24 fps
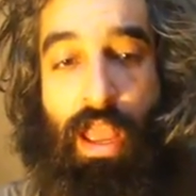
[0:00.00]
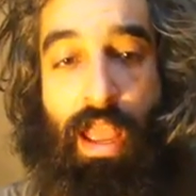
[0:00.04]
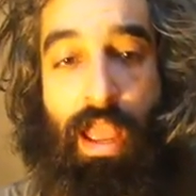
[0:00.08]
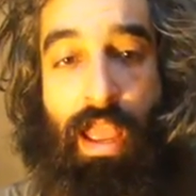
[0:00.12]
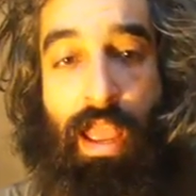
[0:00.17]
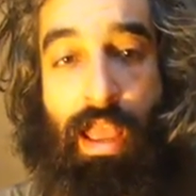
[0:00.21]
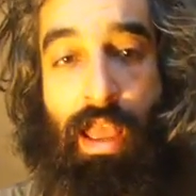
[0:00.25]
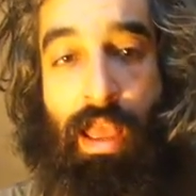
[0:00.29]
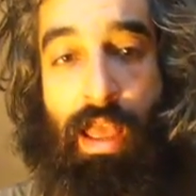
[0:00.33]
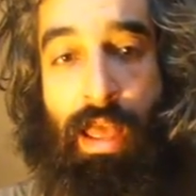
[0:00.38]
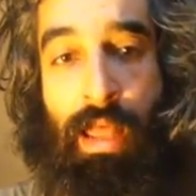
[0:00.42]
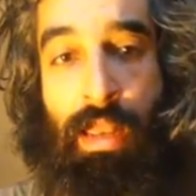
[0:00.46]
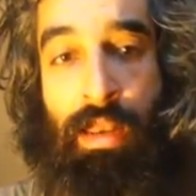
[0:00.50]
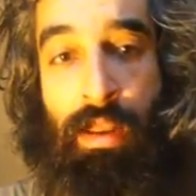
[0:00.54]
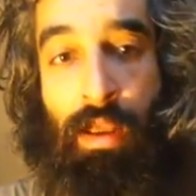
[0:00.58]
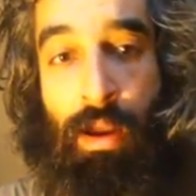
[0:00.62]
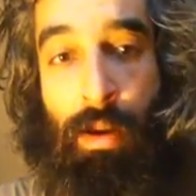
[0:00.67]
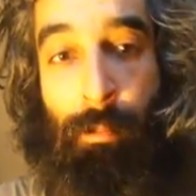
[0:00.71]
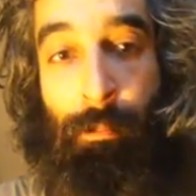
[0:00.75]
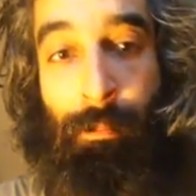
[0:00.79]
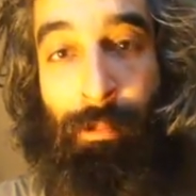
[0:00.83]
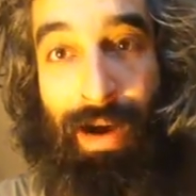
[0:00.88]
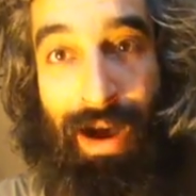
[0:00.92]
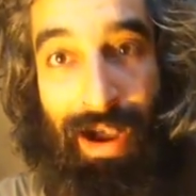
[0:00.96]
and
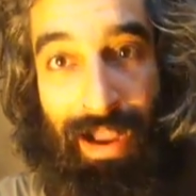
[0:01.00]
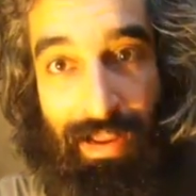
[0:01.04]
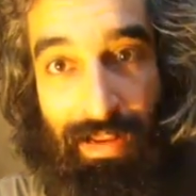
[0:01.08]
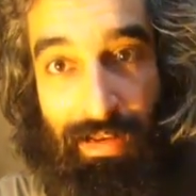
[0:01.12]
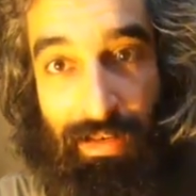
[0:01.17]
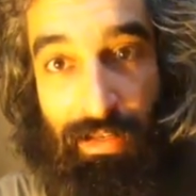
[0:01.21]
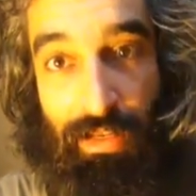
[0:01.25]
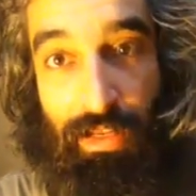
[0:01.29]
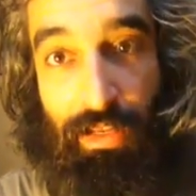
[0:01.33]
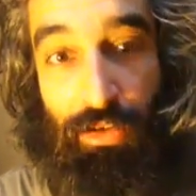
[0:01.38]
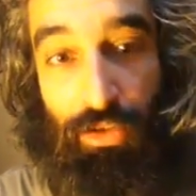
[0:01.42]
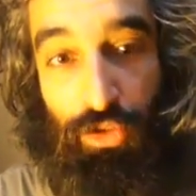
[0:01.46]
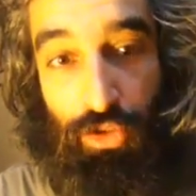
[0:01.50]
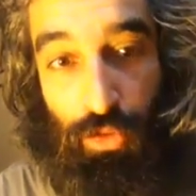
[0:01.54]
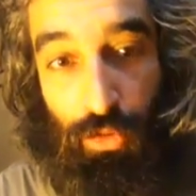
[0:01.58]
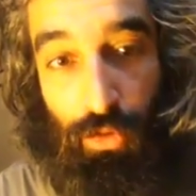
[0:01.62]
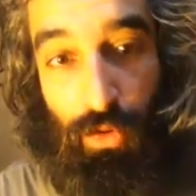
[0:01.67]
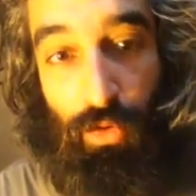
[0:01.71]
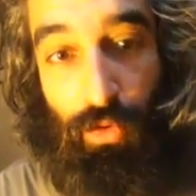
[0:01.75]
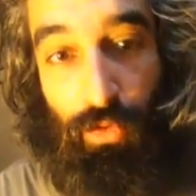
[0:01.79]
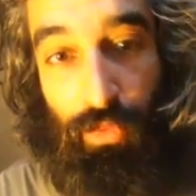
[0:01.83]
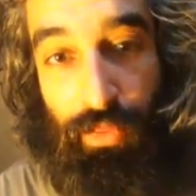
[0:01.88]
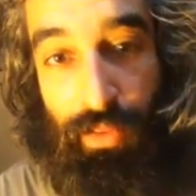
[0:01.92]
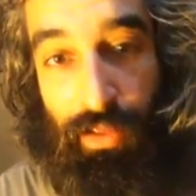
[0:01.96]
mind
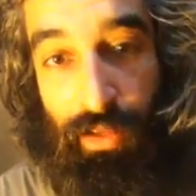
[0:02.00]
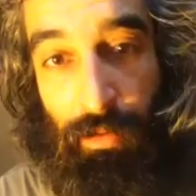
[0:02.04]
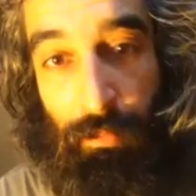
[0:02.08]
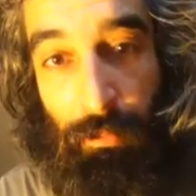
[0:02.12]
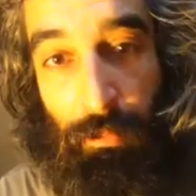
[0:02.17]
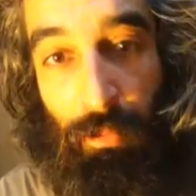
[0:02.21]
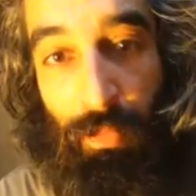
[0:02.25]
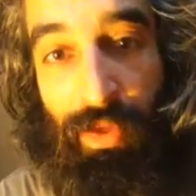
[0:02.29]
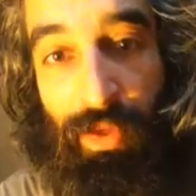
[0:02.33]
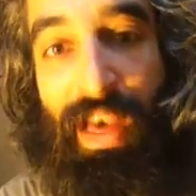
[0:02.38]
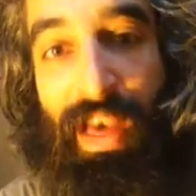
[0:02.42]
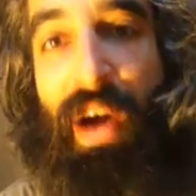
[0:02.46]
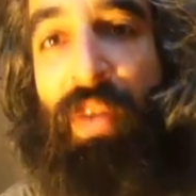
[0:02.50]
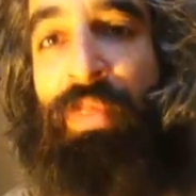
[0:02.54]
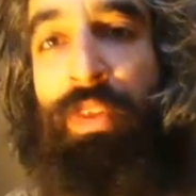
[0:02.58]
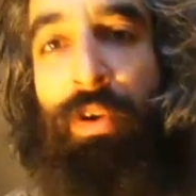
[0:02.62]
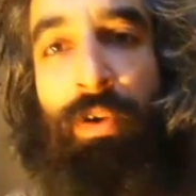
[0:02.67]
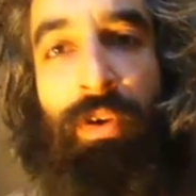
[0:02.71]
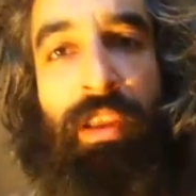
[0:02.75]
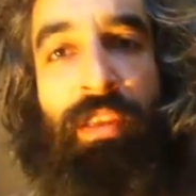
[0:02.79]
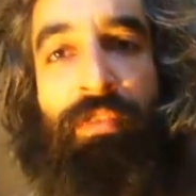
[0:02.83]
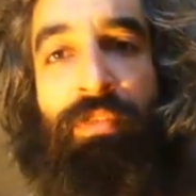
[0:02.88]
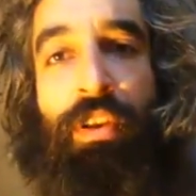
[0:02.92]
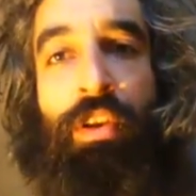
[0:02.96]
control them without
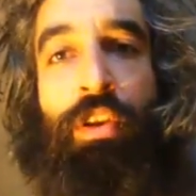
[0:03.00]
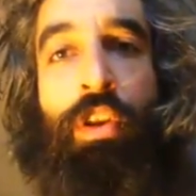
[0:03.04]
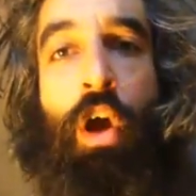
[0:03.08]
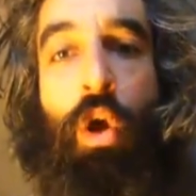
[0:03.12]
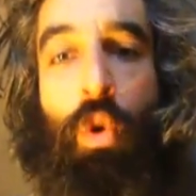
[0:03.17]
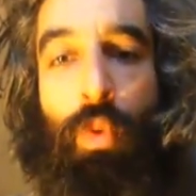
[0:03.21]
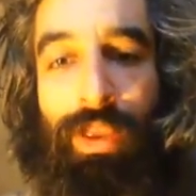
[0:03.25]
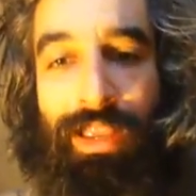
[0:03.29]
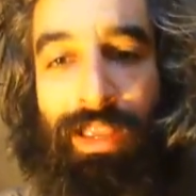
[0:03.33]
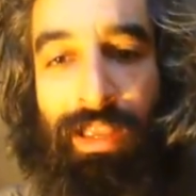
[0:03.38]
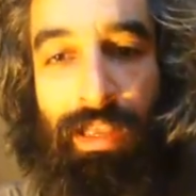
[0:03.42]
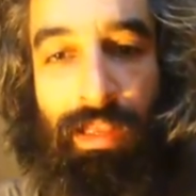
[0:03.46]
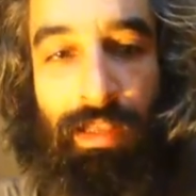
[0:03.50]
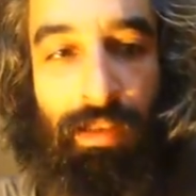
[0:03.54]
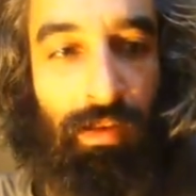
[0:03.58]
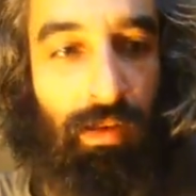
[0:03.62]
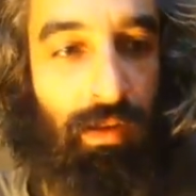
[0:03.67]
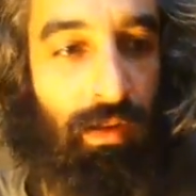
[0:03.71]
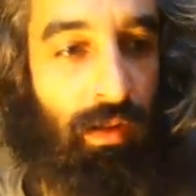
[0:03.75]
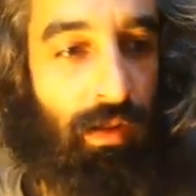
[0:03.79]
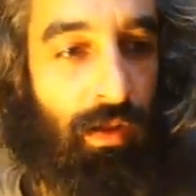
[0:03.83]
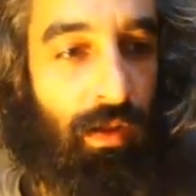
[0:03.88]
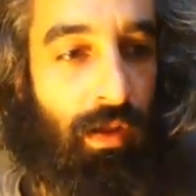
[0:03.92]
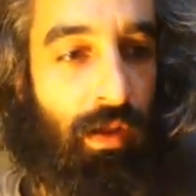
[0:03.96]
their even knowing it
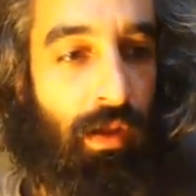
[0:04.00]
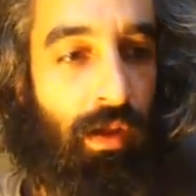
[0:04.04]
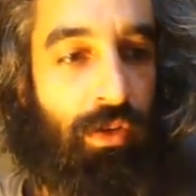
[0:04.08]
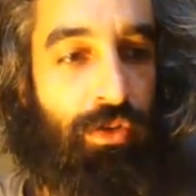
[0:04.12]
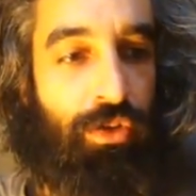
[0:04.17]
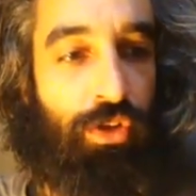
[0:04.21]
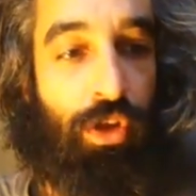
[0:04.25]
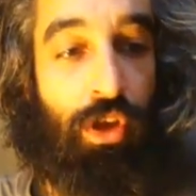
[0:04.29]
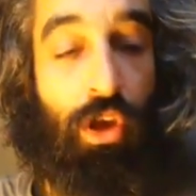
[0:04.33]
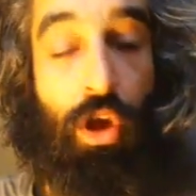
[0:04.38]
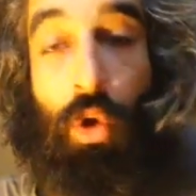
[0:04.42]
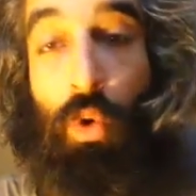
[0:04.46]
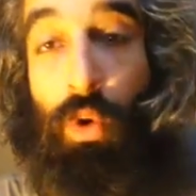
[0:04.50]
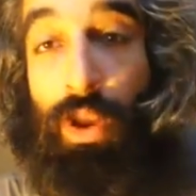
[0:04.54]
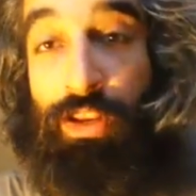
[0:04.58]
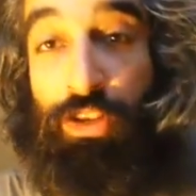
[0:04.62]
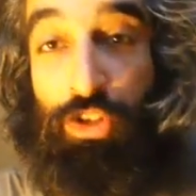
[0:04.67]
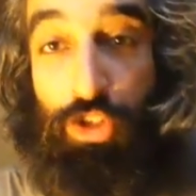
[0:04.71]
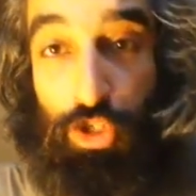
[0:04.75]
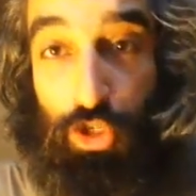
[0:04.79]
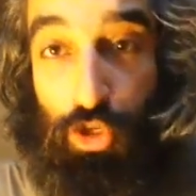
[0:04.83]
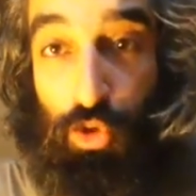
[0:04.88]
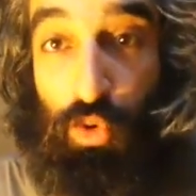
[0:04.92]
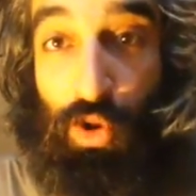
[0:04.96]
to go and
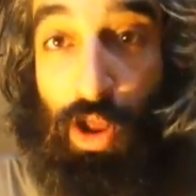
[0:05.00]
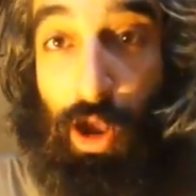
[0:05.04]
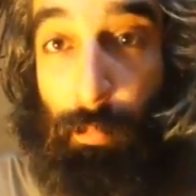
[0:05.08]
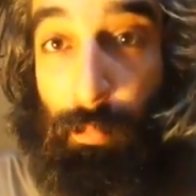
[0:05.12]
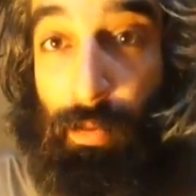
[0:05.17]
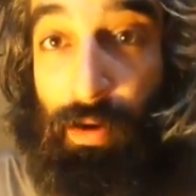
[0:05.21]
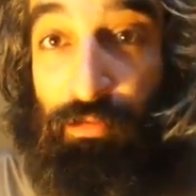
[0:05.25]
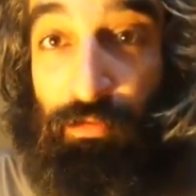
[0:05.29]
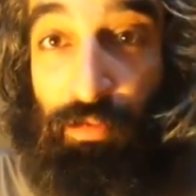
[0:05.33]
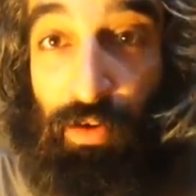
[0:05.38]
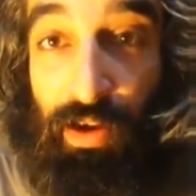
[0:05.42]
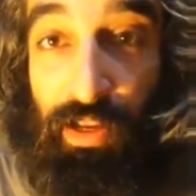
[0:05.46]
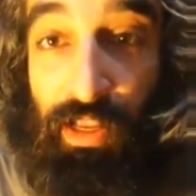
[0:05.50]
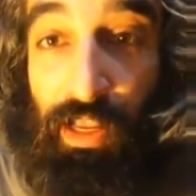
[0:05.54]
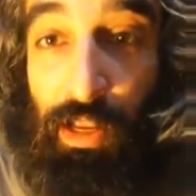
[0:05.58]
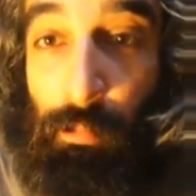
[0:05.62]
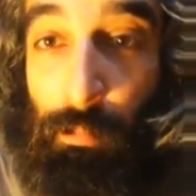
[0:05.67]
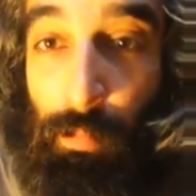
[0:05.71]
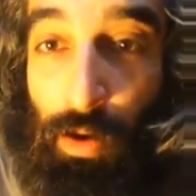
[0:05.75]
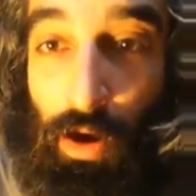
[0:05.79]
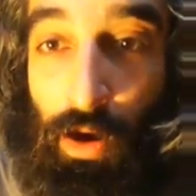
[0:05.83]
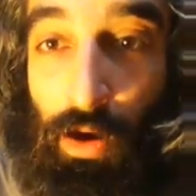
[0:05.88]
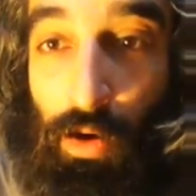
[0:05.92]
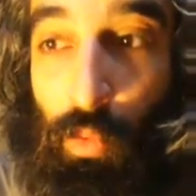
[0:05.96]
shoot up a fucking
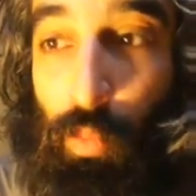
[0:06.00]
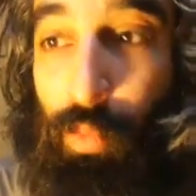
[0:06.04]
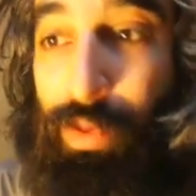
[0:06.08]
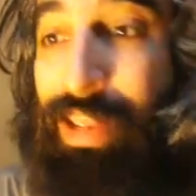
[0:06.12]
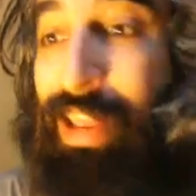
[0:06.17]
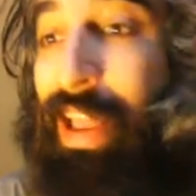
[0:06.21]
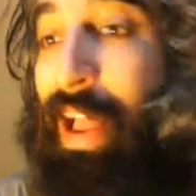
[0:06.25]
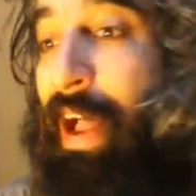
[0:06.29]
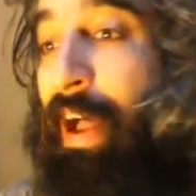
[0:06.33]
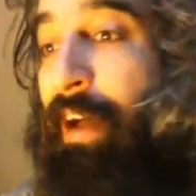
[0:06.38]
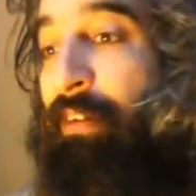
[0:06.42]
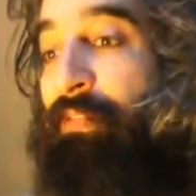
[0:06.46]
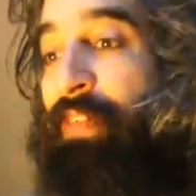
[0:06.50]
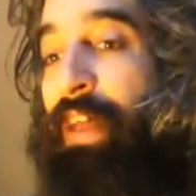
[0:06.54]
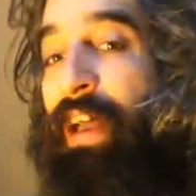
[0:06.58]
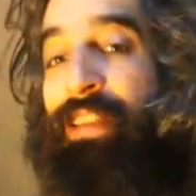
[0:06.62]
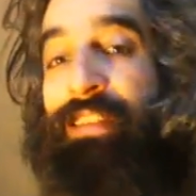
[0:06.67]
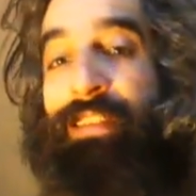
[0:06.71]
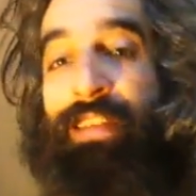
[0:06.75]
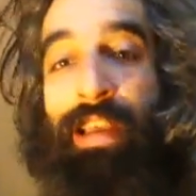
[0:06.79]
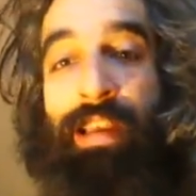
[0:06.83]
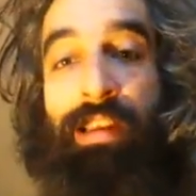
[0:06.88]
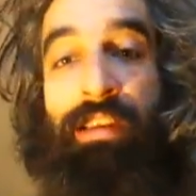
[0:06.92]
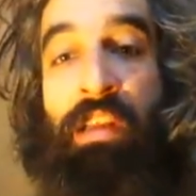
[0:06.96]
mall. We have that
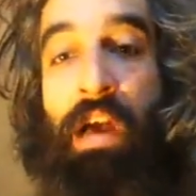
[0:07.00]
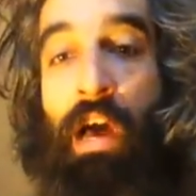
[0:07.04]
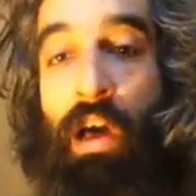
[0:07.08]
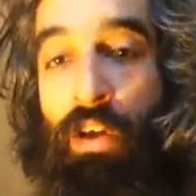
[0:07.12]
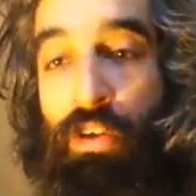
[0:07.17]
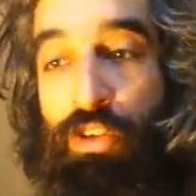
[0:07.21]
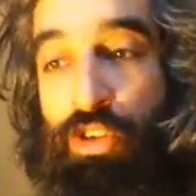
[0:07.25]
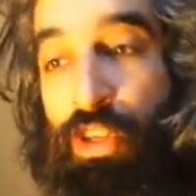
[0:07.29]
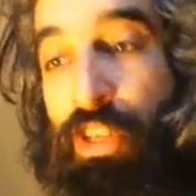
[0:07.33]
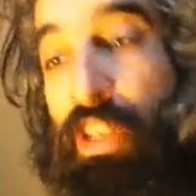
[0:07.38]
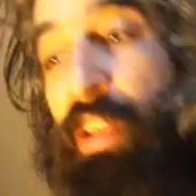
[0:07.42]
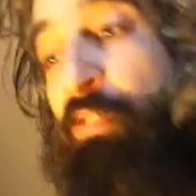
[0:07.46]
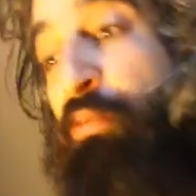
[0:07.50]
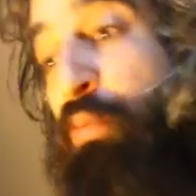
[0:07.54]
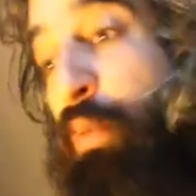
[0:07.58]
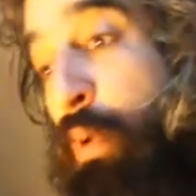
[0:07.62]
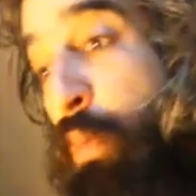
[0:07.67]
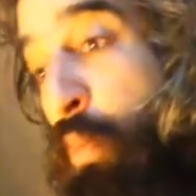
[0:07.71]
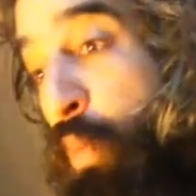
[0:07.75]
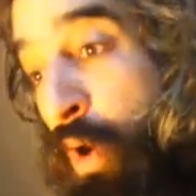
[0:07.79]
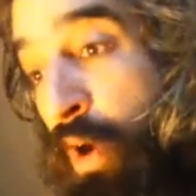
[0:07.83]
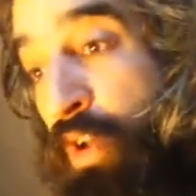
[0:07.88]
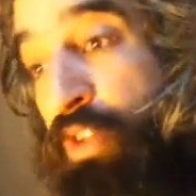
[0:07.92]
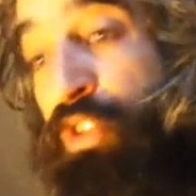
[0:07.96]
technology if we
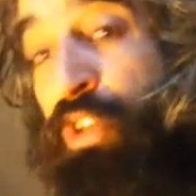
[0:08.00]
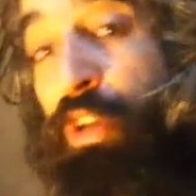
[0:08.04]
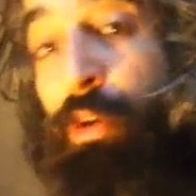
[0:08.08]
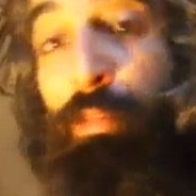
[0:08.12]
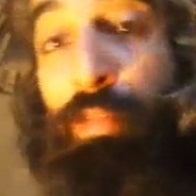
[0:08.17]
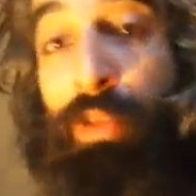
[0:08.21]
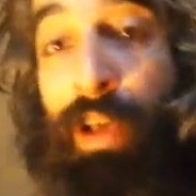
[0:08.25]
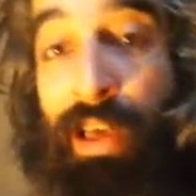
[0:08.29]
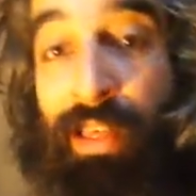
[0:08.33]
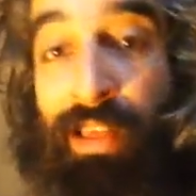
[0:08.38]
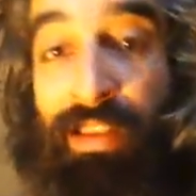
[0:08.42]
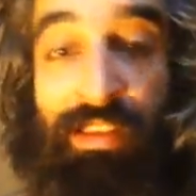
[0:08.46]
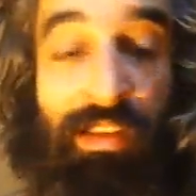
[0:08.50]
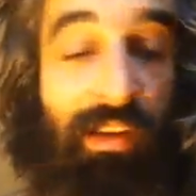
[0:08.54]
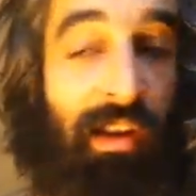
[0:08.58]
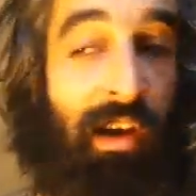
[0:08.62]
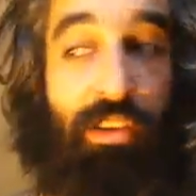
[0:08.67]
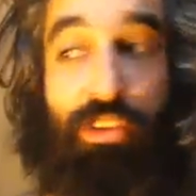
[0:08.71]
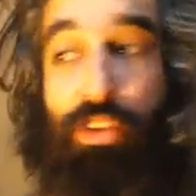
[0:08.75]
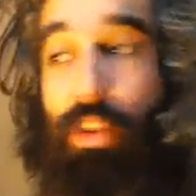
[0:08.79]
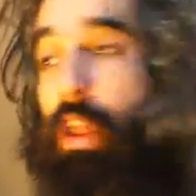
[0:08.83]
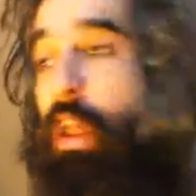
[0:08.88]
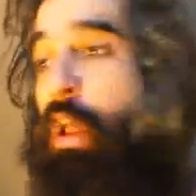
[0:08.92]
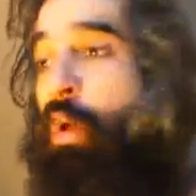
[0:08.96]
want to apply that
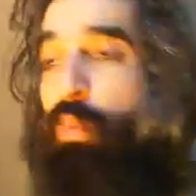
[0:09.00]
technology.